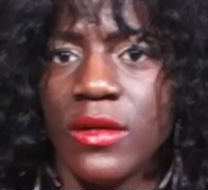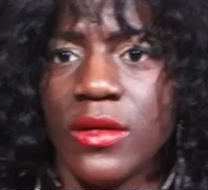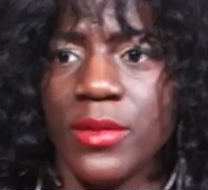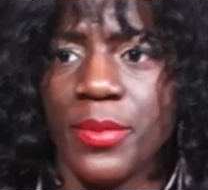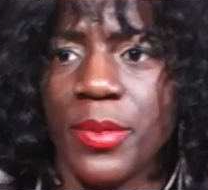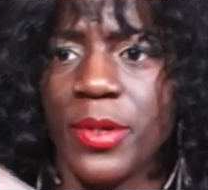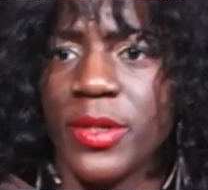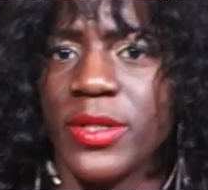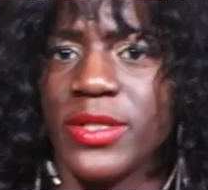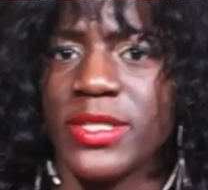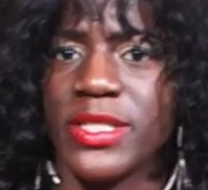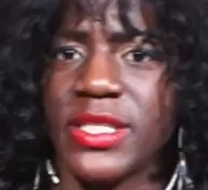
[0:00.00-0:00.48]

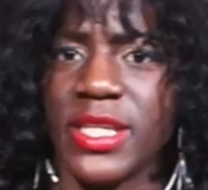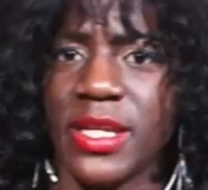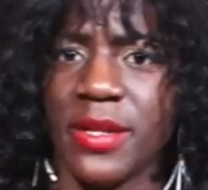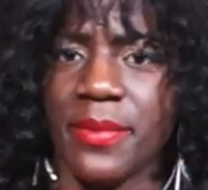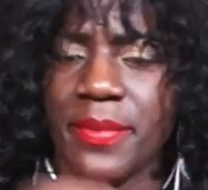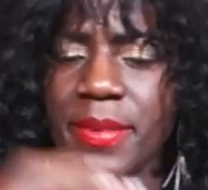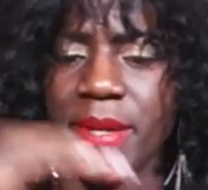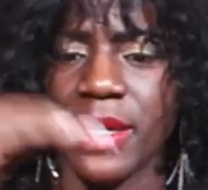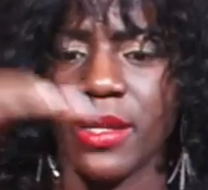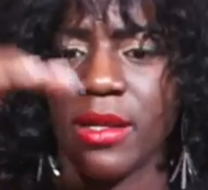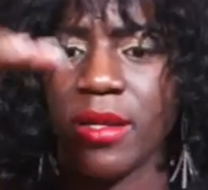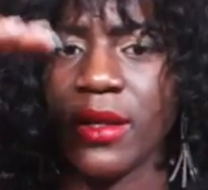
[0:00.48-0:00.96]
Prince had
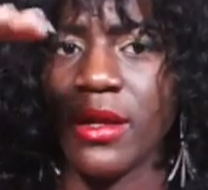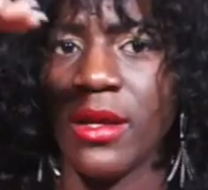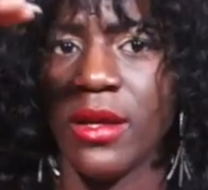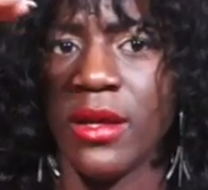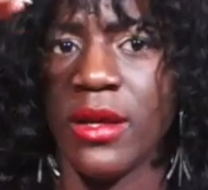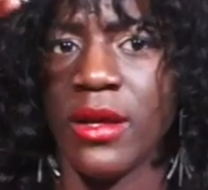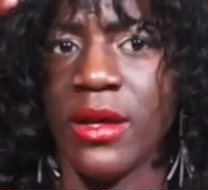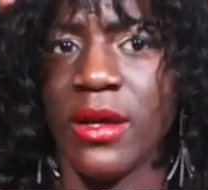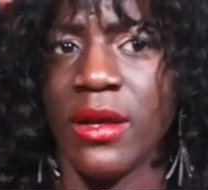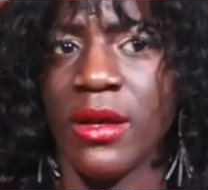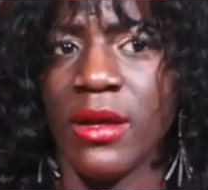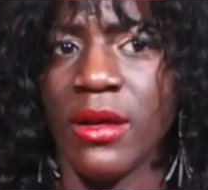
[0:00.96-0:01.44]
been
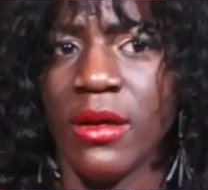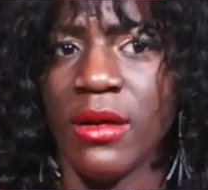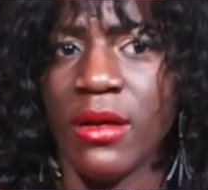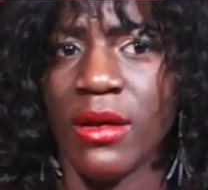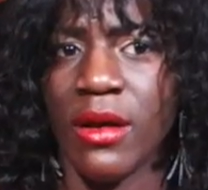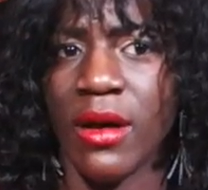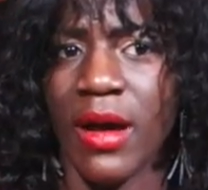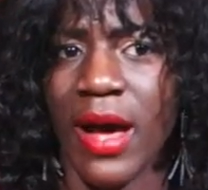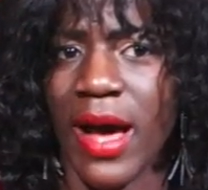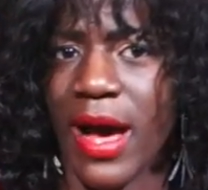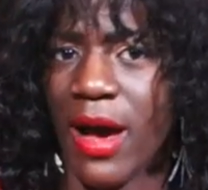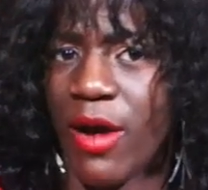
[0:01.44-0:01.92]

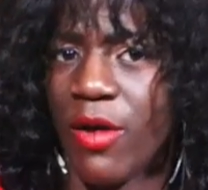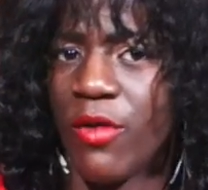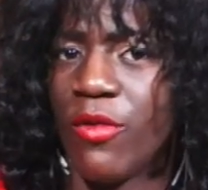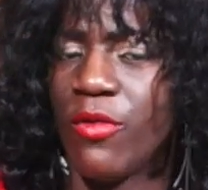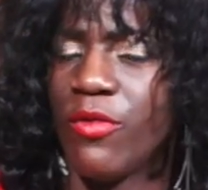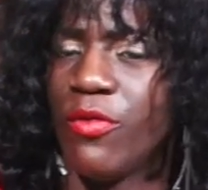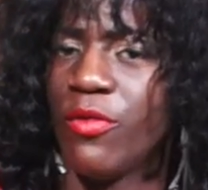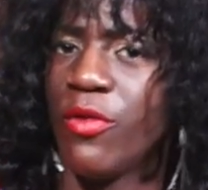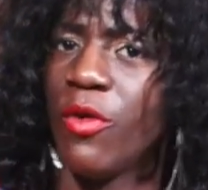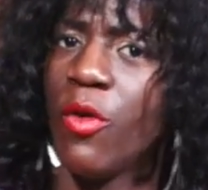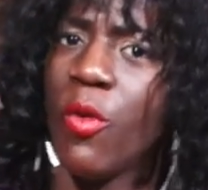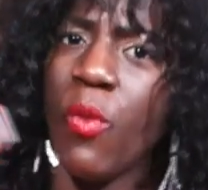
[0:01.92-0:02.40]

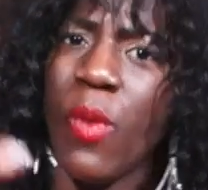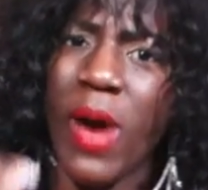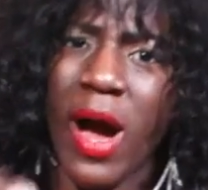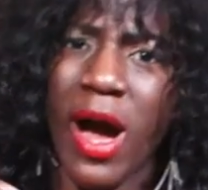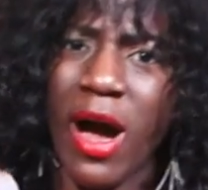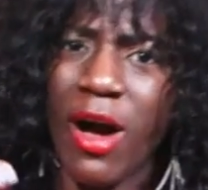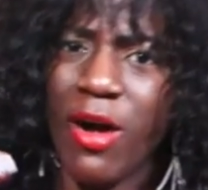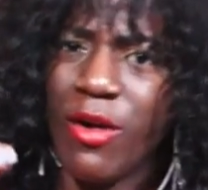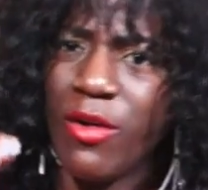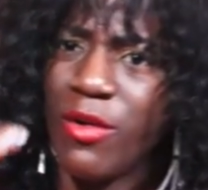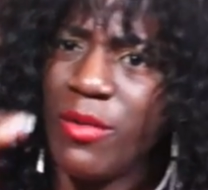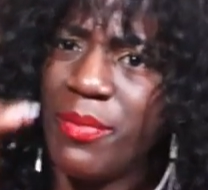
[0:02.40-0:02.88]
out for a
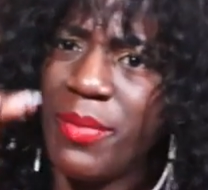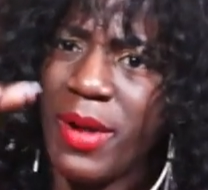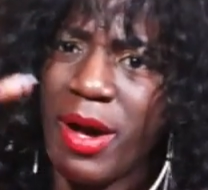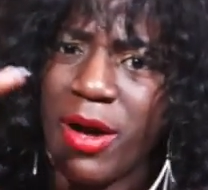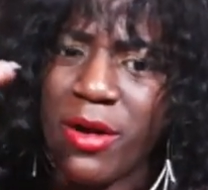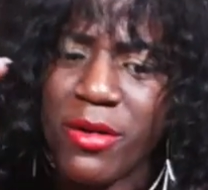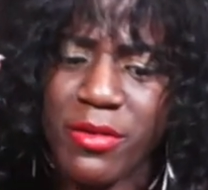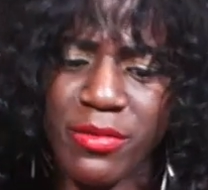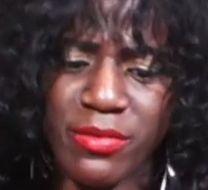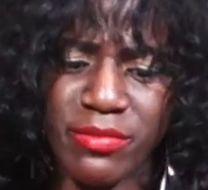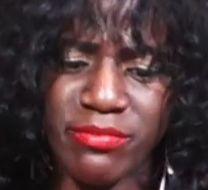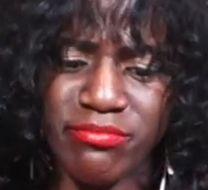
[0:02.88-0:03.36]
while,
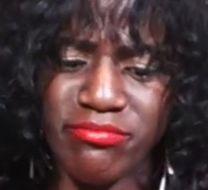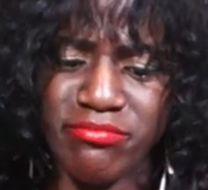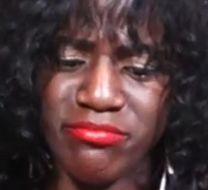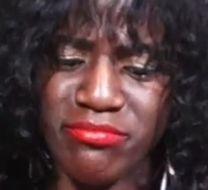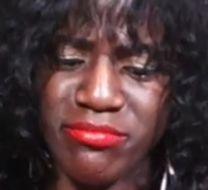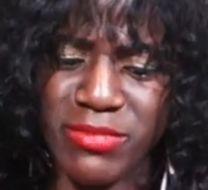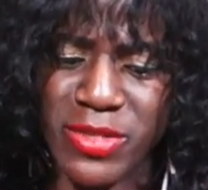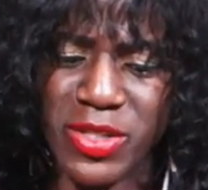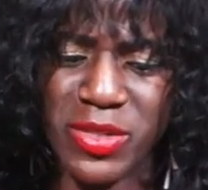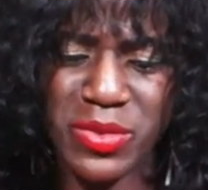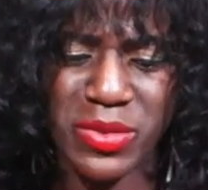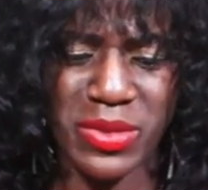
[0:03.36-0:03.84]

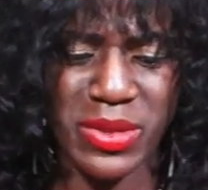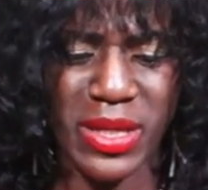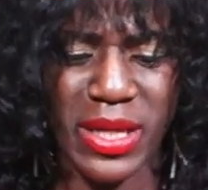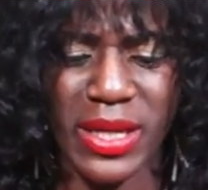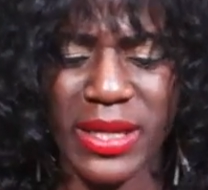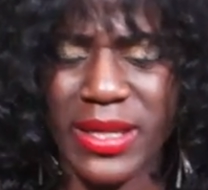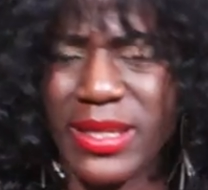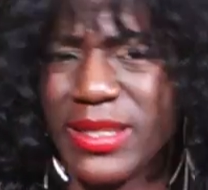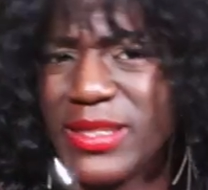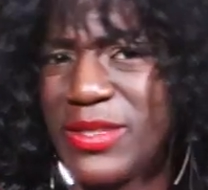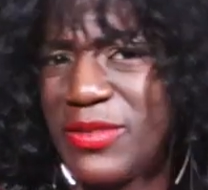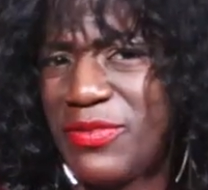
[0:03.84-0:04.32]
this was
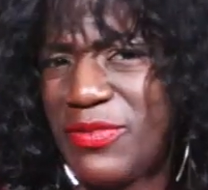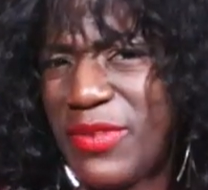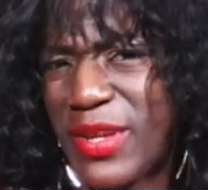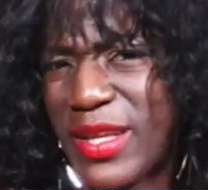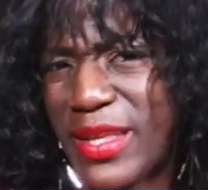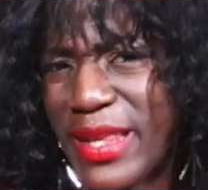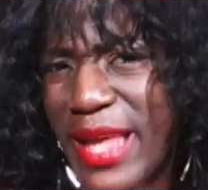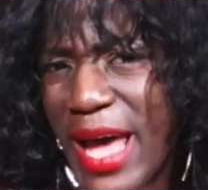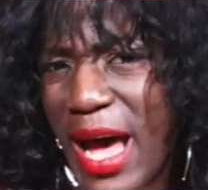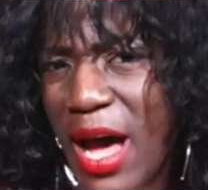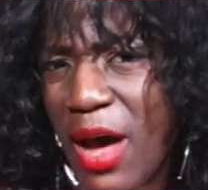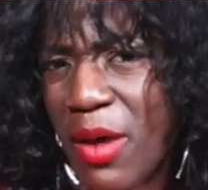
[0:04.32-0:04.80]
like his
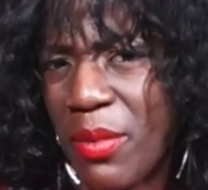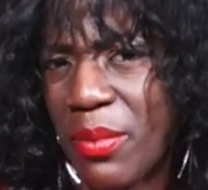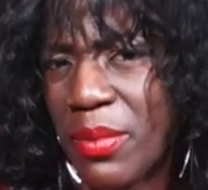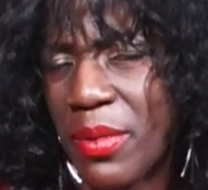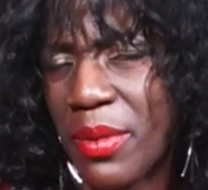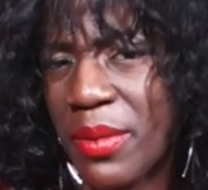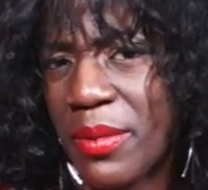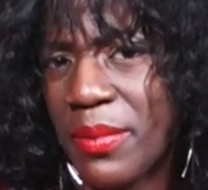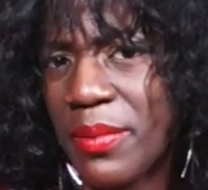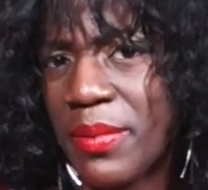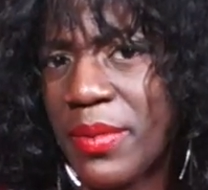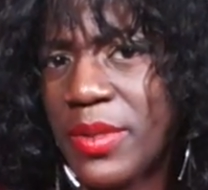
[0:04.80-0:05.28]
5th
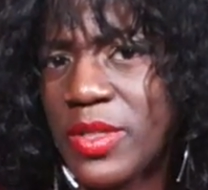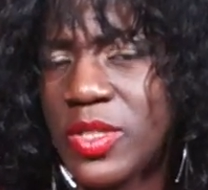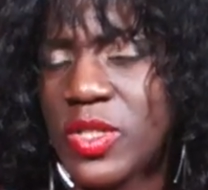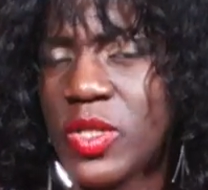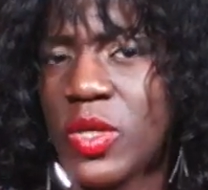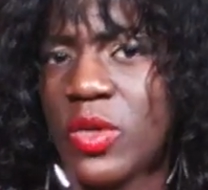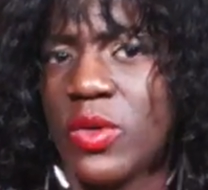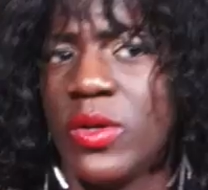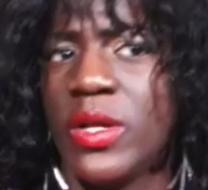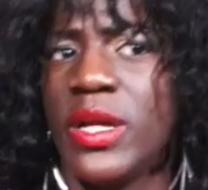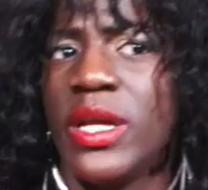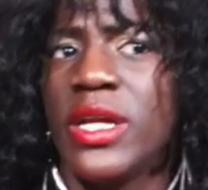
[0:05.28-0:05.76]
album,
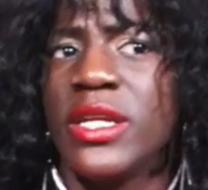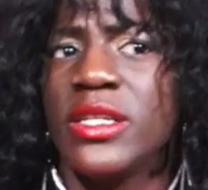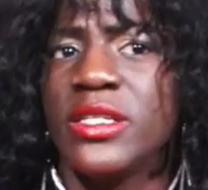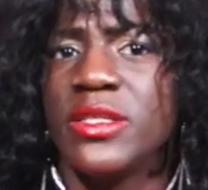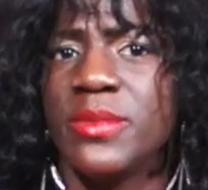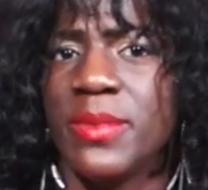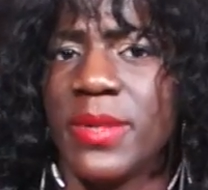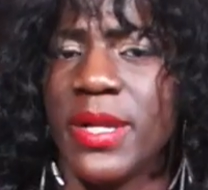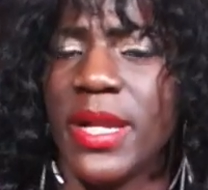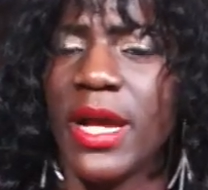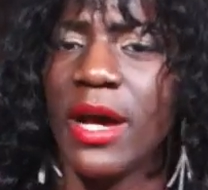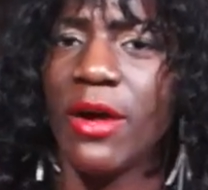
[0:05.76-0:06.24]
so he
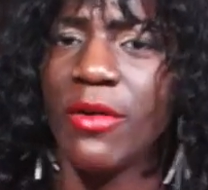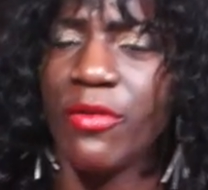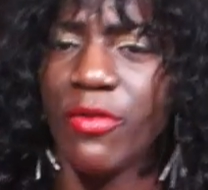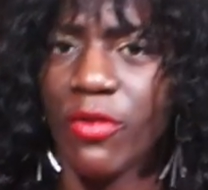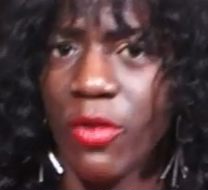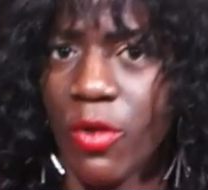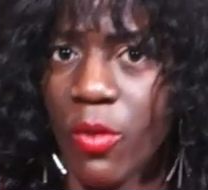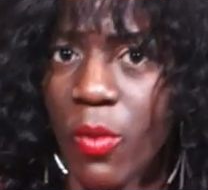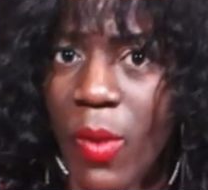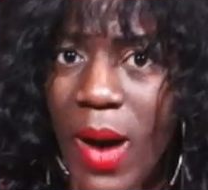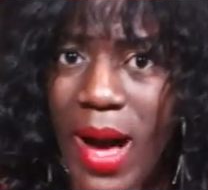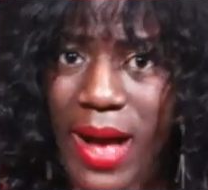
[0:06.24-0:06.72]
has been out
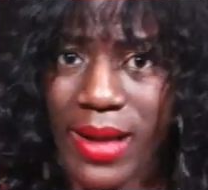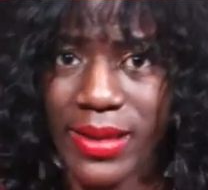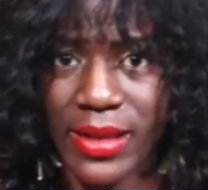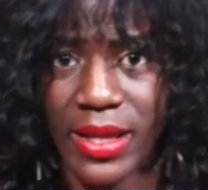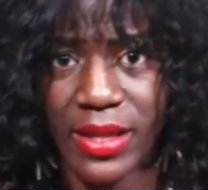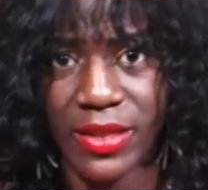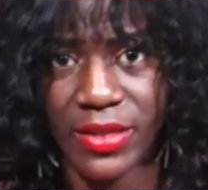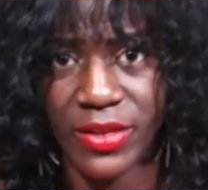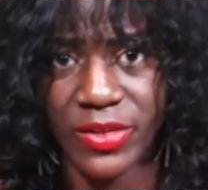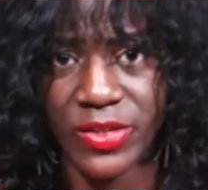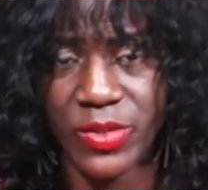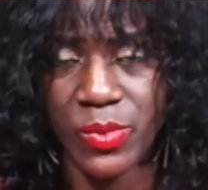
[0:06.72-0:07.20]
for a while
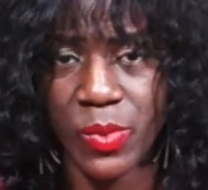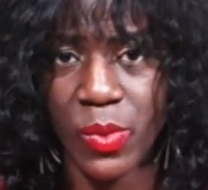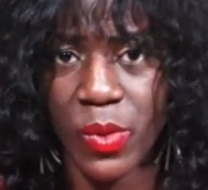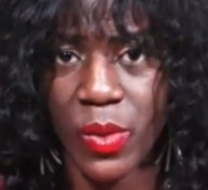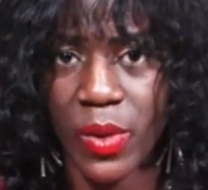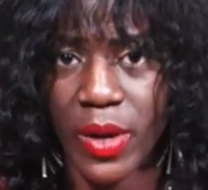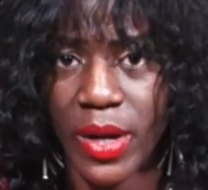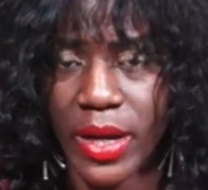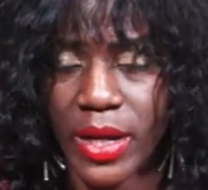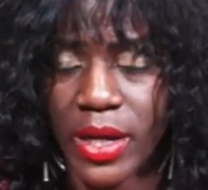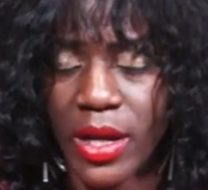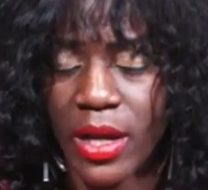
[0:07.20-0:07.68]
at this
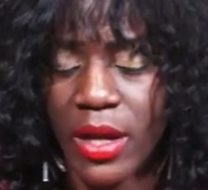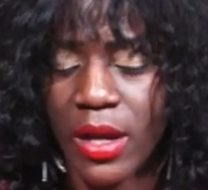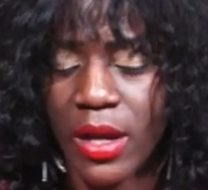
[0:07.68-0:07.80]
point.